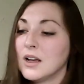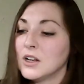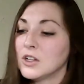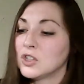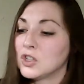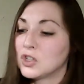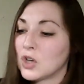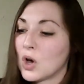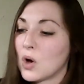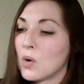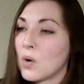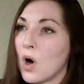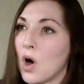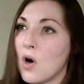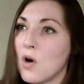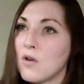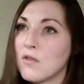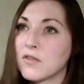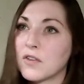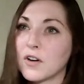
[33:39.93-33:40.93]
So
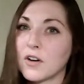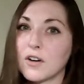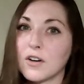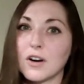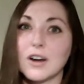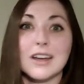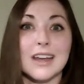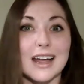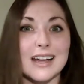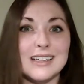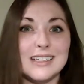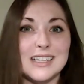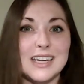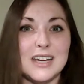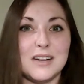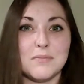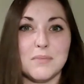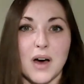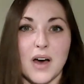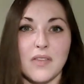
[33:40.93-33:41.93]
over
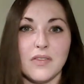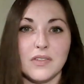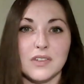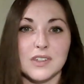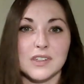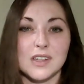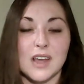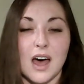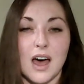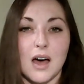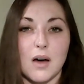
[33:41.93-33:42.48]
19 months,